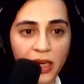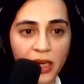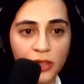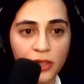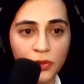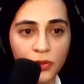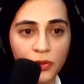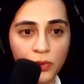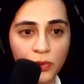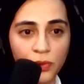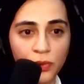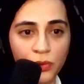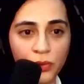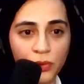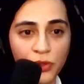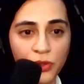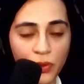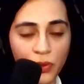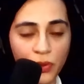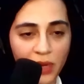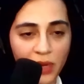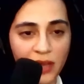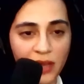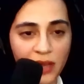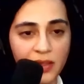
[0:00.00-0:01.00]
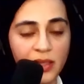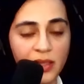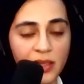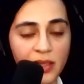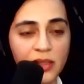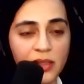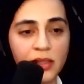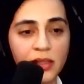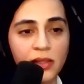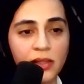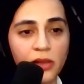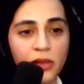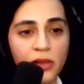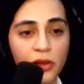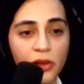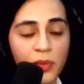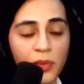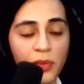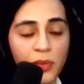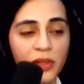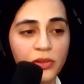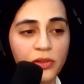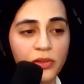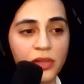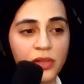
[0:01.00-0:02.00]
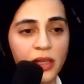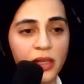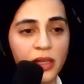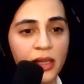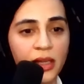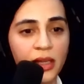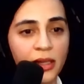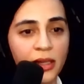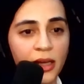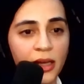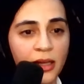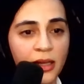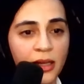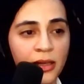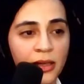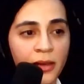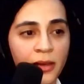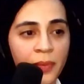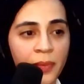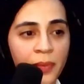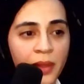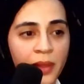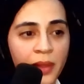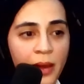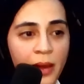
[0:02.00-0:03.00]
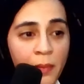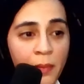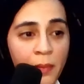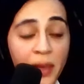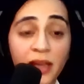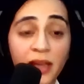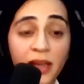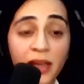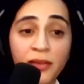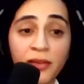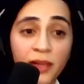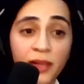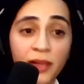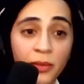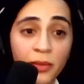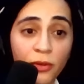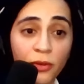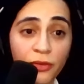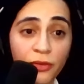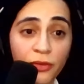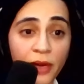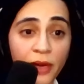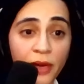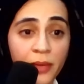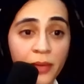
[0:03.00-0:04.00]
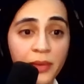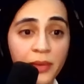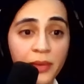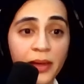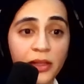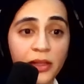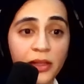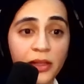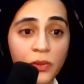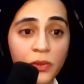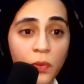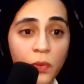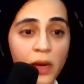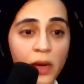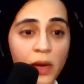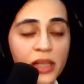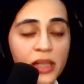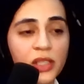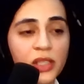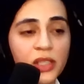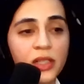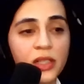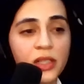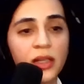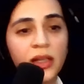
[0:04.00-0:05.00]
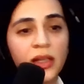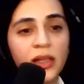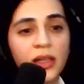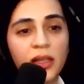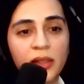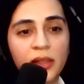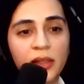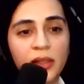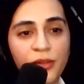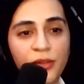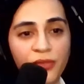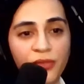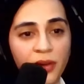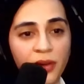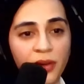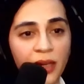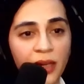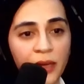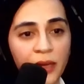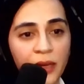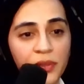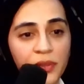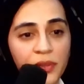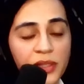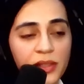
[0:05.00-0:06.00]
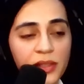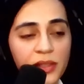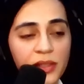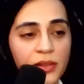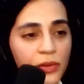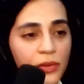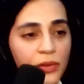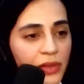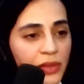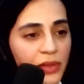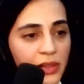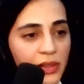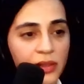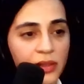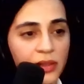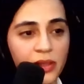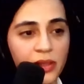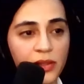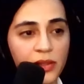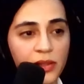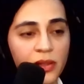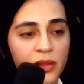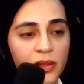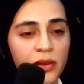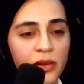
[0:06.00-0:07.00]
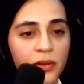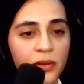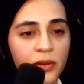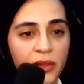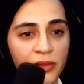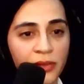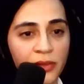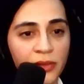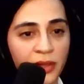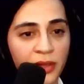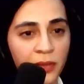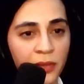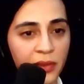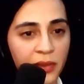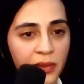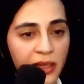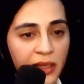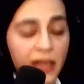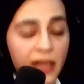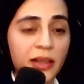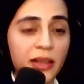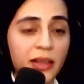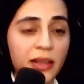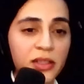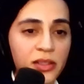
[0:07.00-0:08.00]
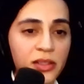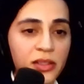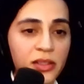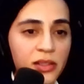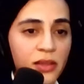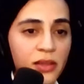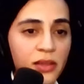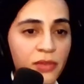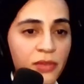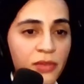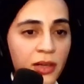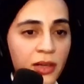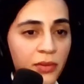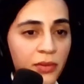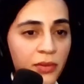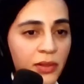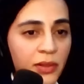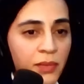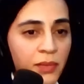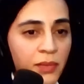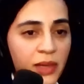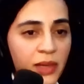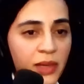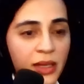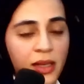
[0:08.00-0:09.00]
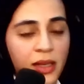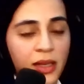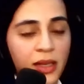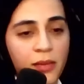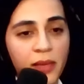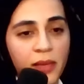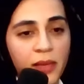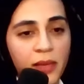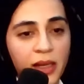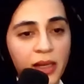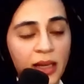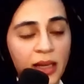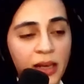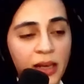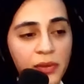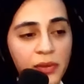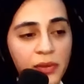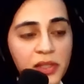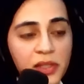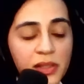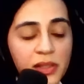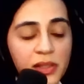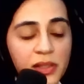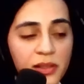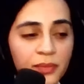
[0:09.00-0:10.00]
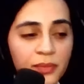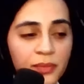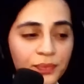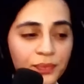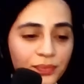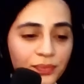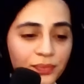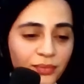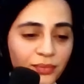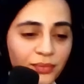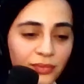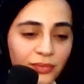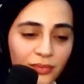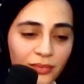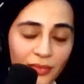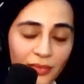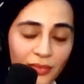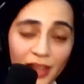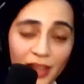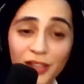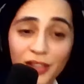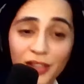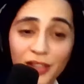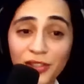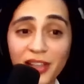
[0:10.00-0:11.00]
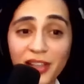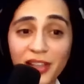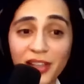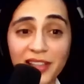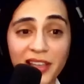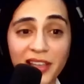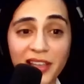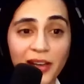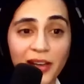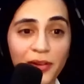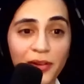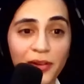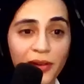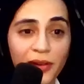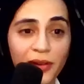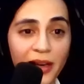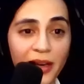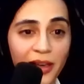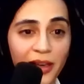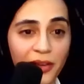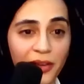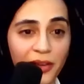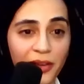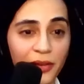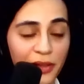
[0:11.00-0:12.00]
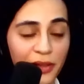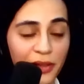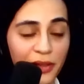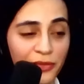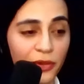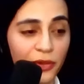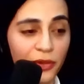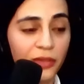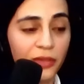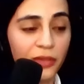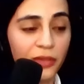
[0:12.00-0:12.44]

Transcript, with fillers: to showcase this documentary and make it available for everybody to watch in different languages. So it's not only available in English, it's available in many, many languages. So that's how I got involved.